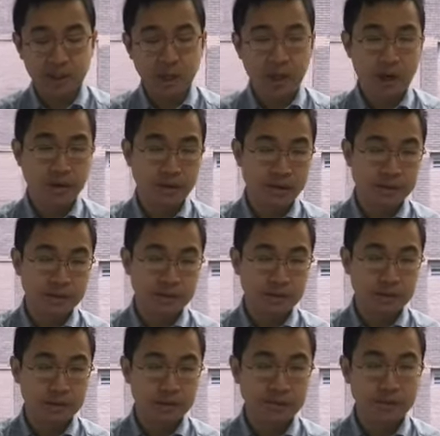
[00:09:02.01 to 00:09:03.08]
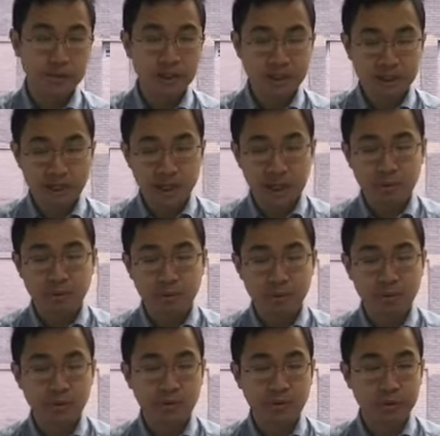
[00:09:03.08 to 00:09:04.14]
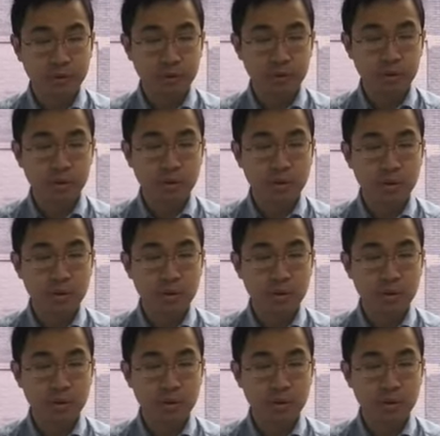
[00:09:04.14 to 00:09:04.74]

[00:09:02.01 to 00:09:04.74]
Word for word: However, for example, if you